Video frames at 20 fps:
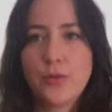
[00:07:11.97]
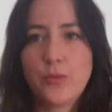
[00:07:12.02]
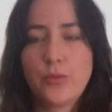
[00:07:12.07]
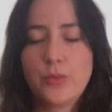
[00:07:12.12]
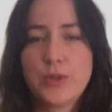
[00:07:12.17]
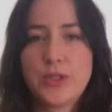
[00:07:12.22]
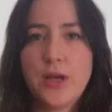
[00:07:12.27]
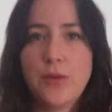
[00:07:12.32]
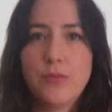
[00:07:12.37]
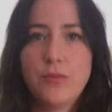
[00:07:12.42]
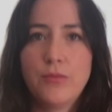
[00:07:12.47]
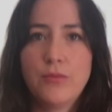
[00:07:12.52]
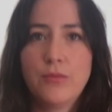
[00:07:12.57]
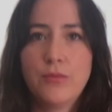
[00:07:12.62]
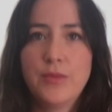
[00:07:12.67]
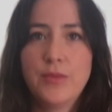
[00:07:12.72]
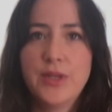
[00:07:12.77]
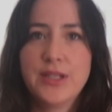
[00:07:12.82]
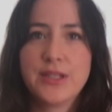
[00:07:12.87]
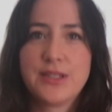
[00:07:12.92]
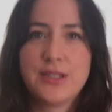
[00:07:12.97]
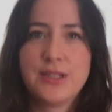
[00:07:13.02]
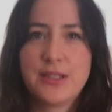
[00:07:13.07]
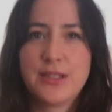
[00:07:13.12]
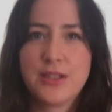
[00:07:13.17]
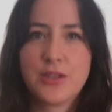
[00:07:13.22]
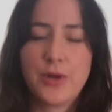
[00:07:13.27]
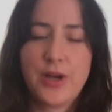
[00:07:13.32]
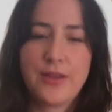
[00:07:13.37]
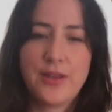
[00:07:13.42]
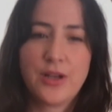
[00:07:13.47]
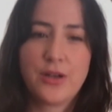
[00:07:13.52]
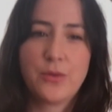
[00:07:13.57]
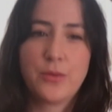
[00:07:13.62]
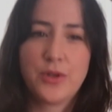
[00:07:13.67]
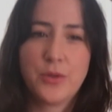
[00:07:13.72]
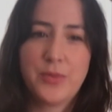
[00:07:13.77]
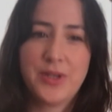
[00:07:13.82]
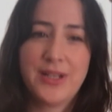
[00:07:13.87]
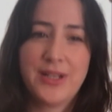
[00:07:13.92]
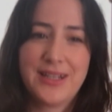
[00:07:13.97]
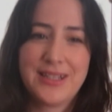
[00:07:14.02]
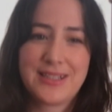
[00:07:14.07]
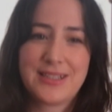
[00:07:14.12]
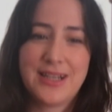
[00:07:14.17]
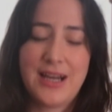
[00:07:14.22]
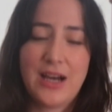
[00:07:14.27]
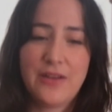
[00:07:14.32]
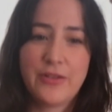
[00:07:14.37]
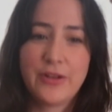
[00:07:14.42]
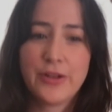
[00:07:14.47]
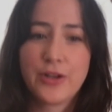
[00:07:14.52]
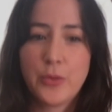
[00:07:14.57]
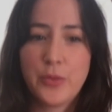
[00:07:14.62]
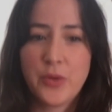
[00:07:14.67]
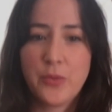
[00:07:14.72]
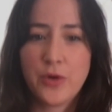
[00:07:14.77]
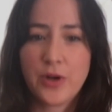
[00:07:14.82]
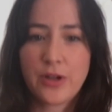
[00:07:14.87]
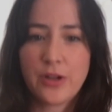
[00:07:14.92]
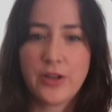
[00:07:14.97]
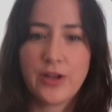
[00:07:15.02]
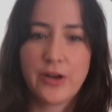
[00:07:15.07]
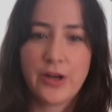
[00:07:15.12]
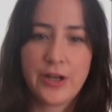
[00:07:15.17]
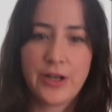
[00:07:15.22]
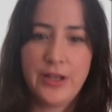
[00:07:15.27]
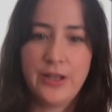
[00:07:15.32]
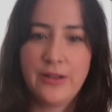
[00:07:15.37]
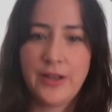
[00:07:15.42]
some instances where I think it would have been nice to have a little bit more clarity,